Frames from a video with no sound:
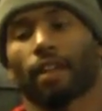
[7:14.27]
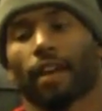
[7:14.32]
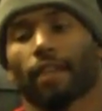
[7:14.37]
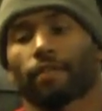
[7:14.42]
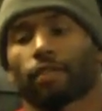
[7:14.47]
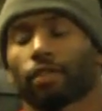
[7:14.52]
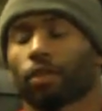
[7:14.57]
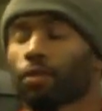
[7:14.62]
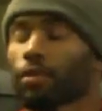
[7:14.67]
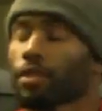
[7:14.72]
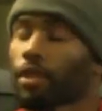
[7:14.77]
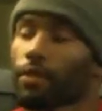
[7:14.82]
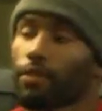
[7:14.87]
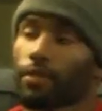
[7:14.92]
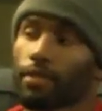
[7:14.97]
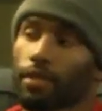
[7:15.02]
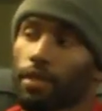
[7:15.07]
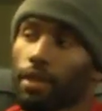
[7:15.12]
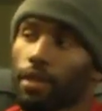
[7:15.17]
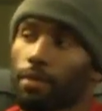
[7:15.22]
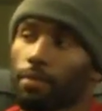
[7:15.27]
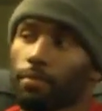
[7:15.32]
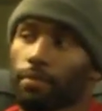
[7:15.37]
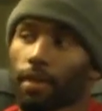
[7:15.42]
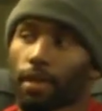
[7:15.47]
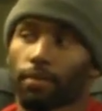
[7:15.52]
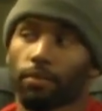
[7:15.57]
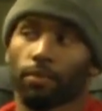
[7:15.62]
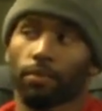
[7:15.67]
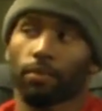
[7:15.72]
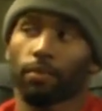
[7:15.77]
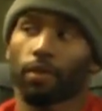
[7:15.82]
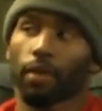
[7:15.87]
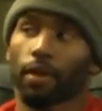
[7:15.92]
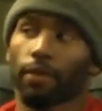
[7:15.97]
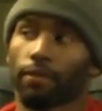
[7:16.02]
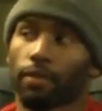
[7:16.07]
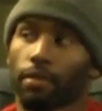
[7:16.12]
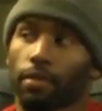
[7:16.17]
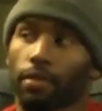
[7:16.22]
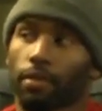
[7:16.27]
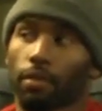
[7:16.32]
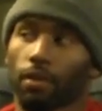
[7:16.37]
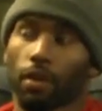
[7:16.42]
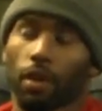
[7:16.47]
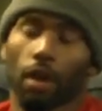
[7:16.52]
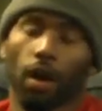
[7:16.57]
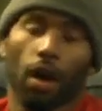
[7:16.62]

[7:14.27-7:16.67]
have a low self-esteem. That's what we love to do.